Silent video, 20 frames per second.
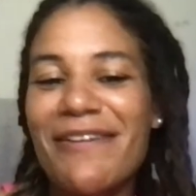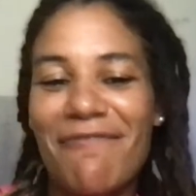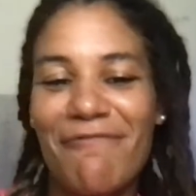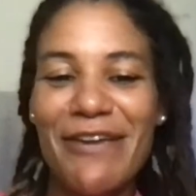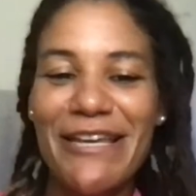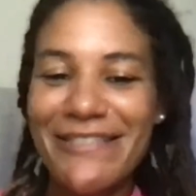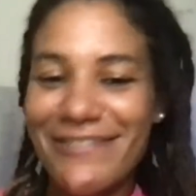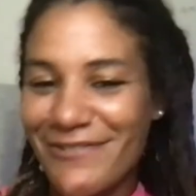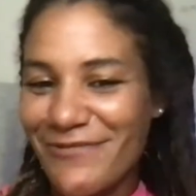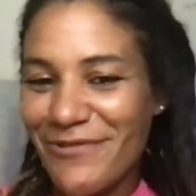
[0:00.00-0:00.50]
are
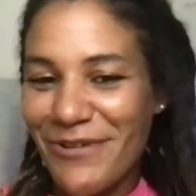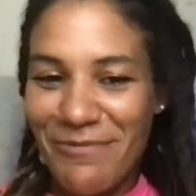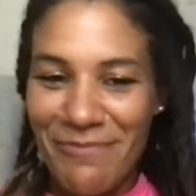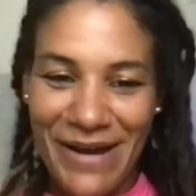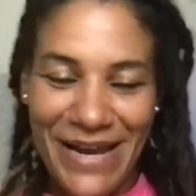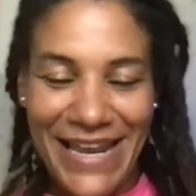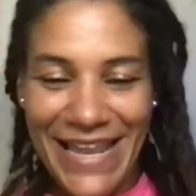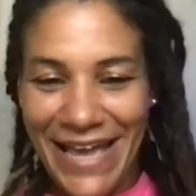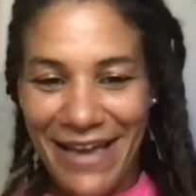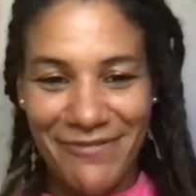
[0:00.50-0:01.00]
waiting for
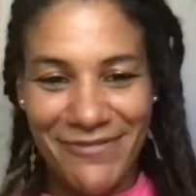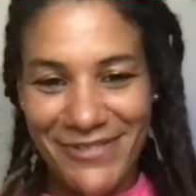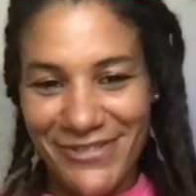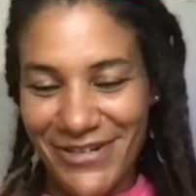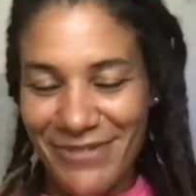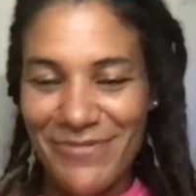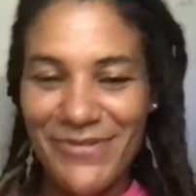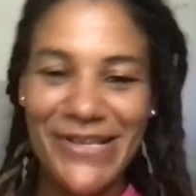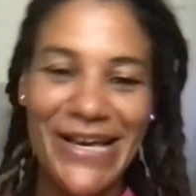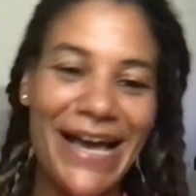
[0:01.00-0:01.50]
my live
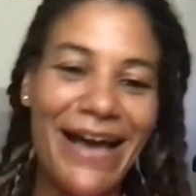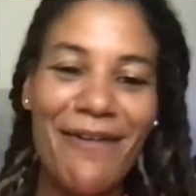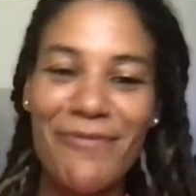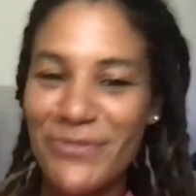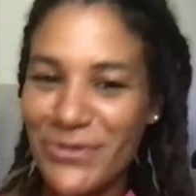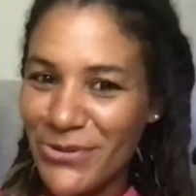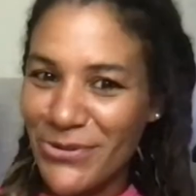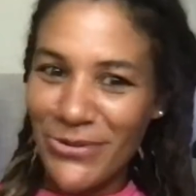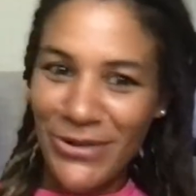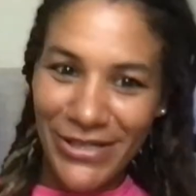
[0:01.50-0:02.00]
streams. So I have
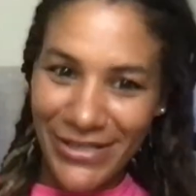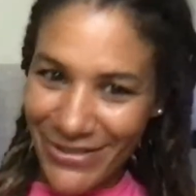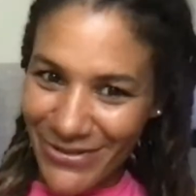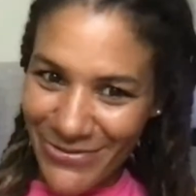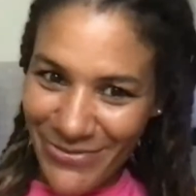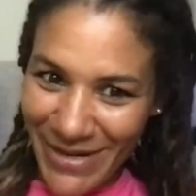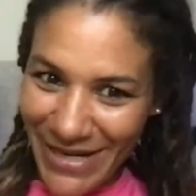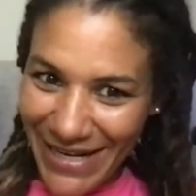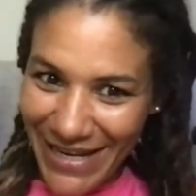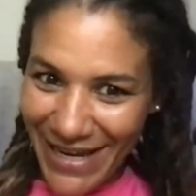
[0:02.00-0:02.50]
to go and do
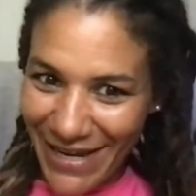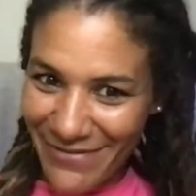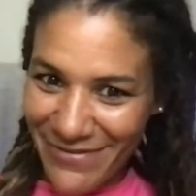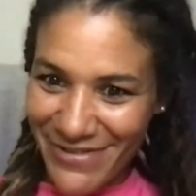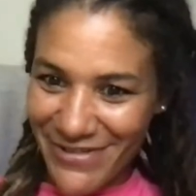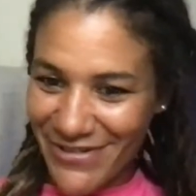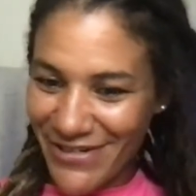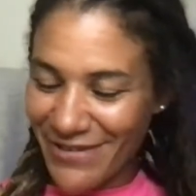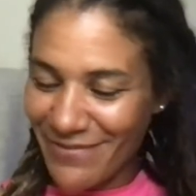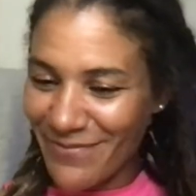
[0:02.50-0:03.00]
my live
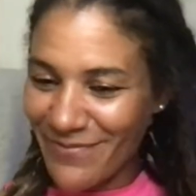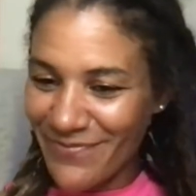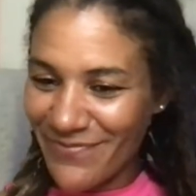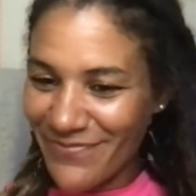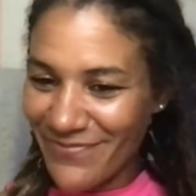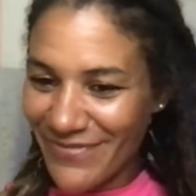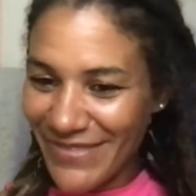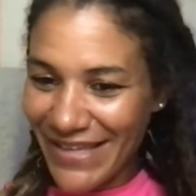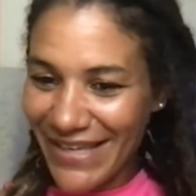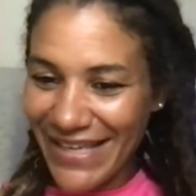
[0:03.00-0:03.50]
stream.
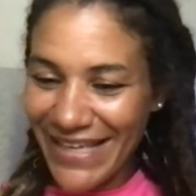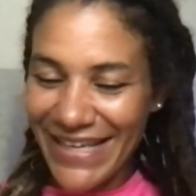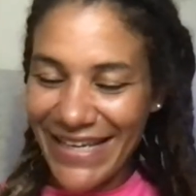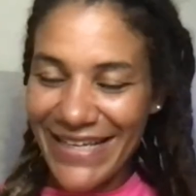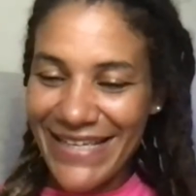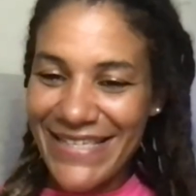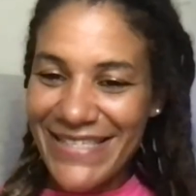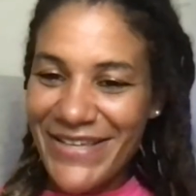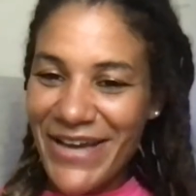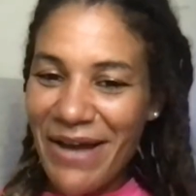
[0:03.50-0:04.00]

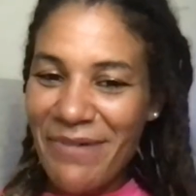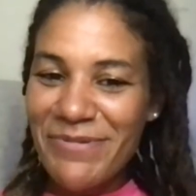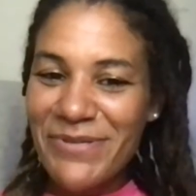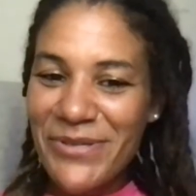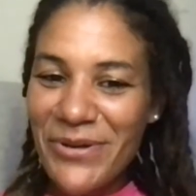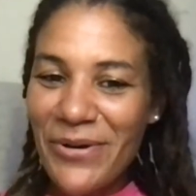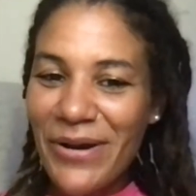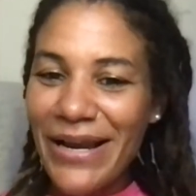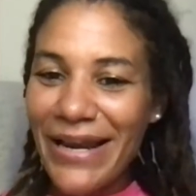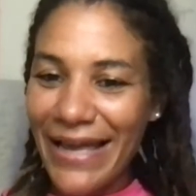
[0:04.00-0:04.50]
So I'm
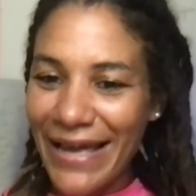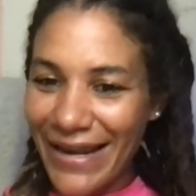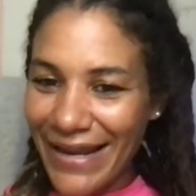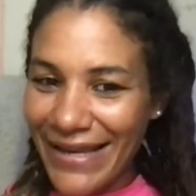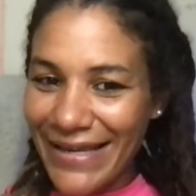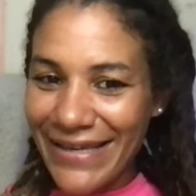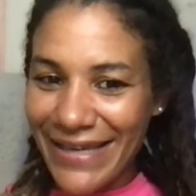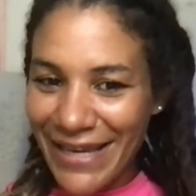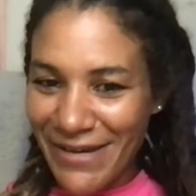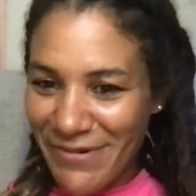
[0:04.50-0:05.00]
so glad
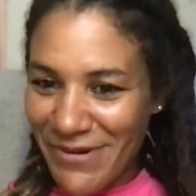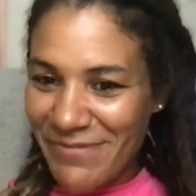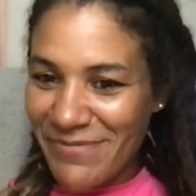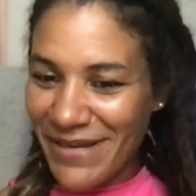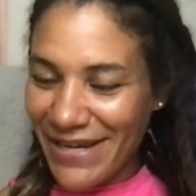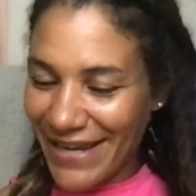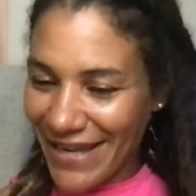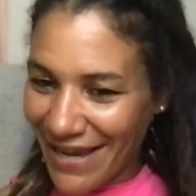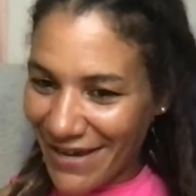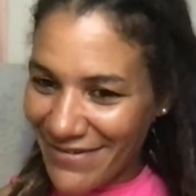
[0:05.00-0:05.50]
I came on
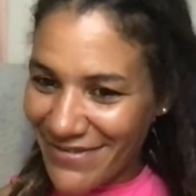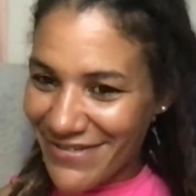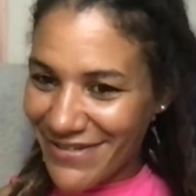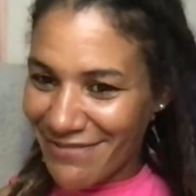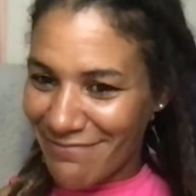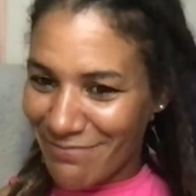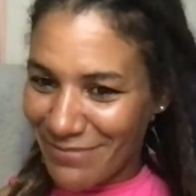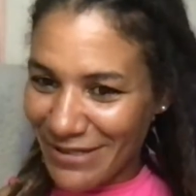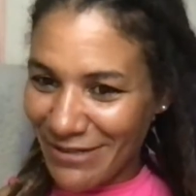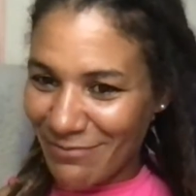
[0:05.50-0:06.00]
my live
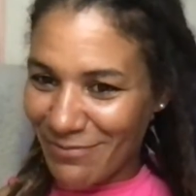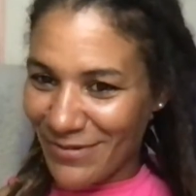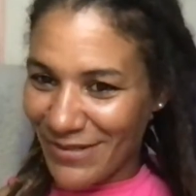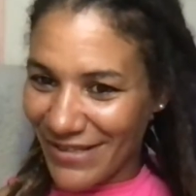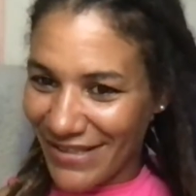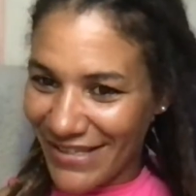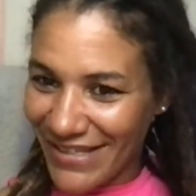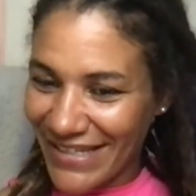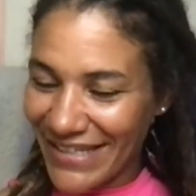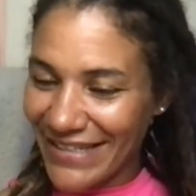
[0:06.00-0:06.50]
stream,
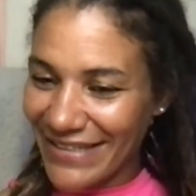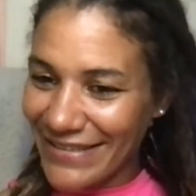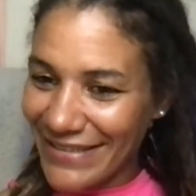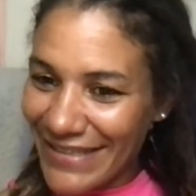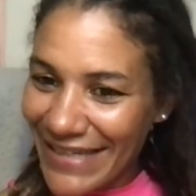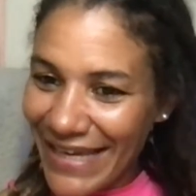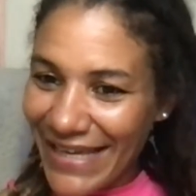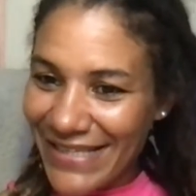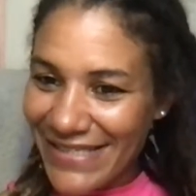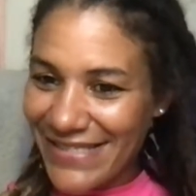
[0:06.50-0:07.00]
people.
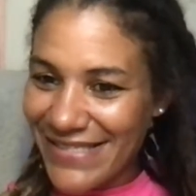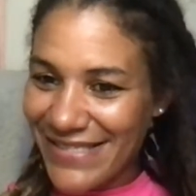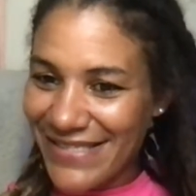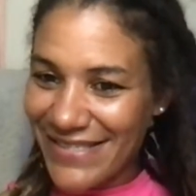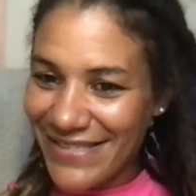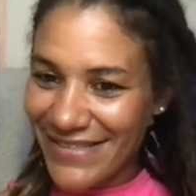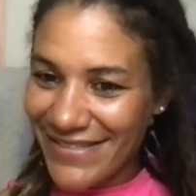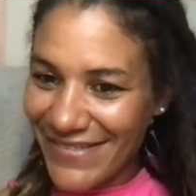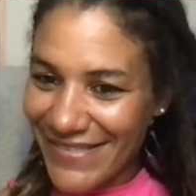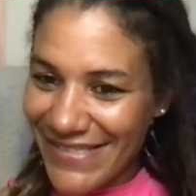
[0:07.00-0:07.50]
Yes,
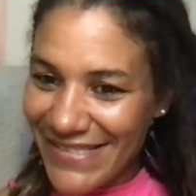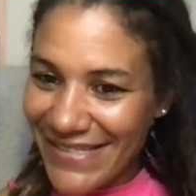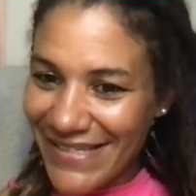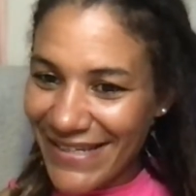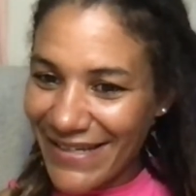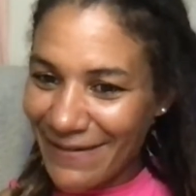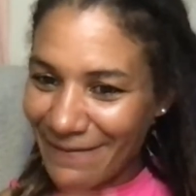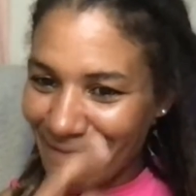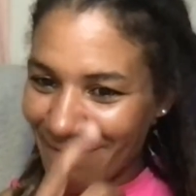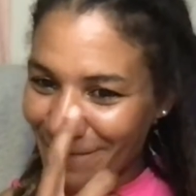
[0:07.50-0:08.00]
you
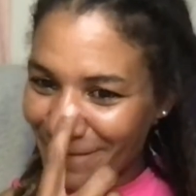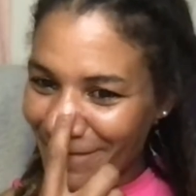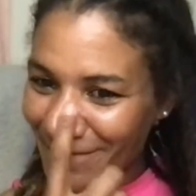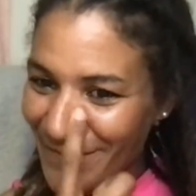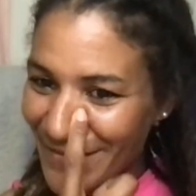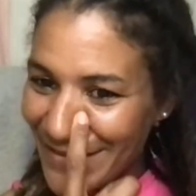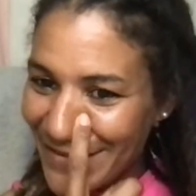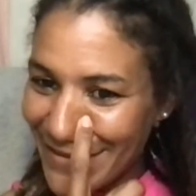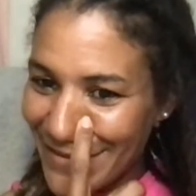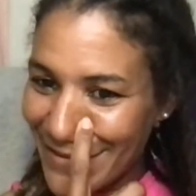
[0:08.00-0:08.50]
see,
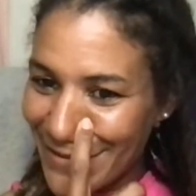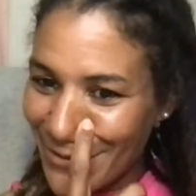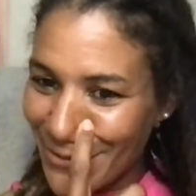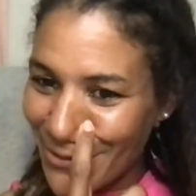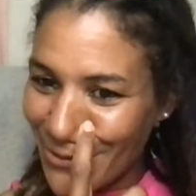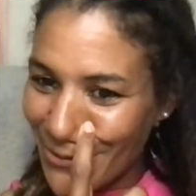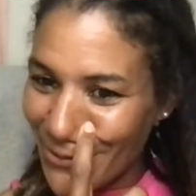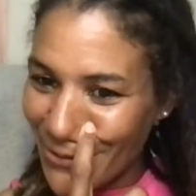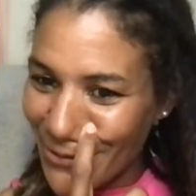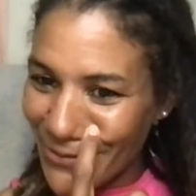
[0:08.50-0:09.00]
this is so
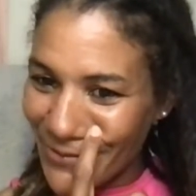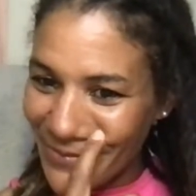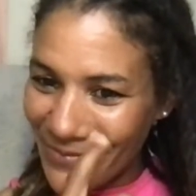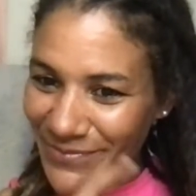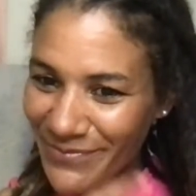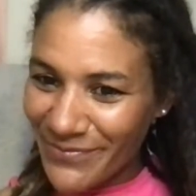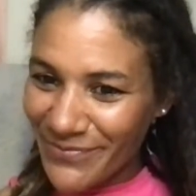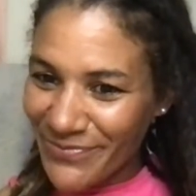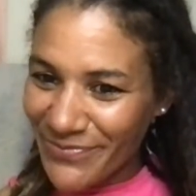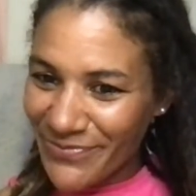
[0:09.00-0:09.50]
cool.
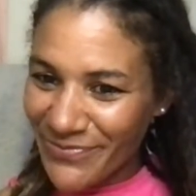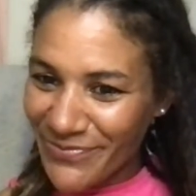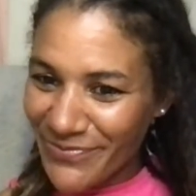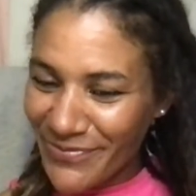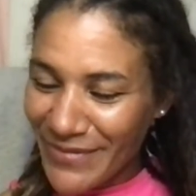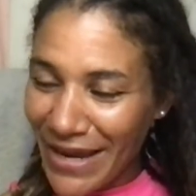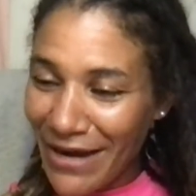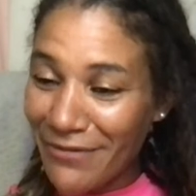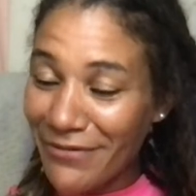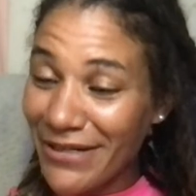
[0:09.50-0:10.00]

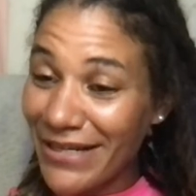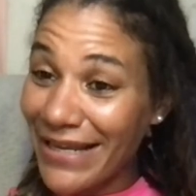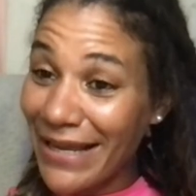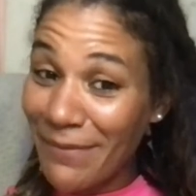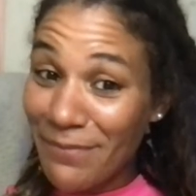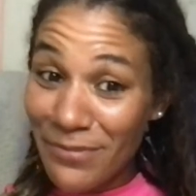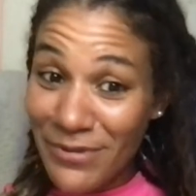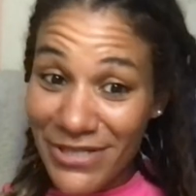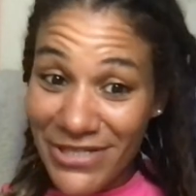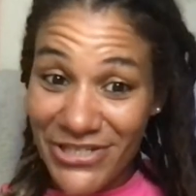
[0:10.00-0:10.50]
I really
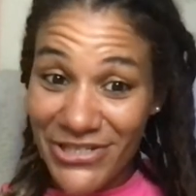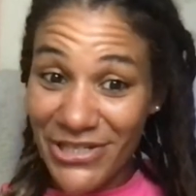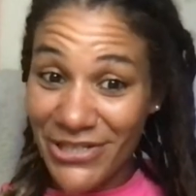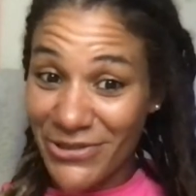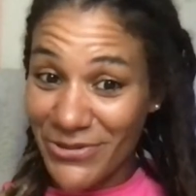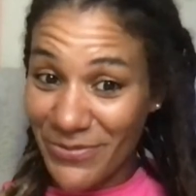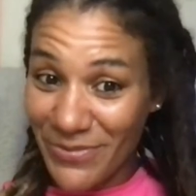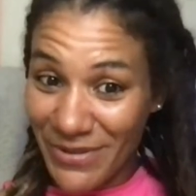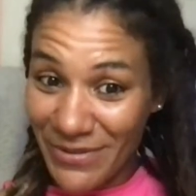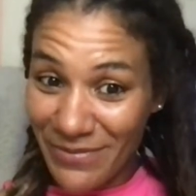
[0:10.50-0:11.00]
appreciate
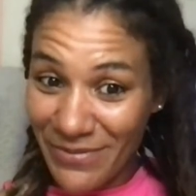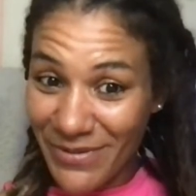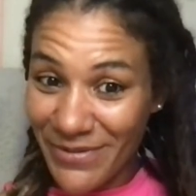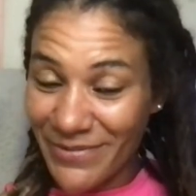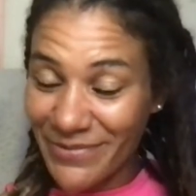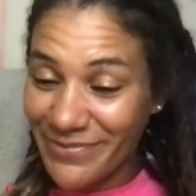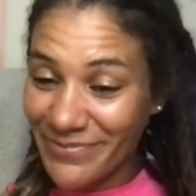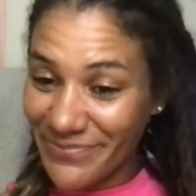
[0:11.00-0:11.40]
you, people.